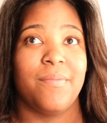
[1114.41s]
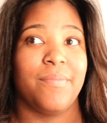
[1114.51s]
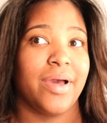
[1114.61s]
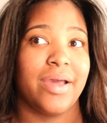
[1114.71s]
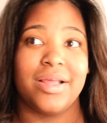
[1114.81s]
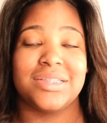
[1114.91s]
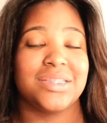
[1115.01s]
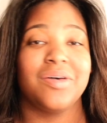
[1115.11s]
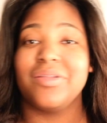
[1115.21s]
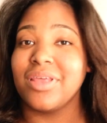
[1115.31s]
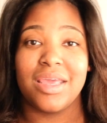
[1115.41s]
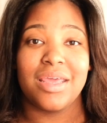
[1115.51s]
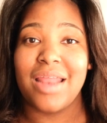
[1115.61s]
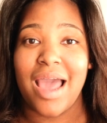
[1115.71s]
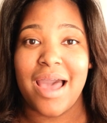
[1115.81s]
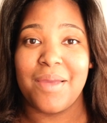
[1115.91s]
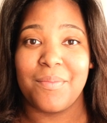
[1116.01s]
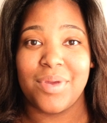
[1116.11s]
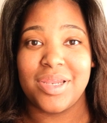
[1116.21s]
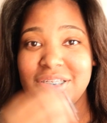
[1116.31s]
But until then, I'm pretty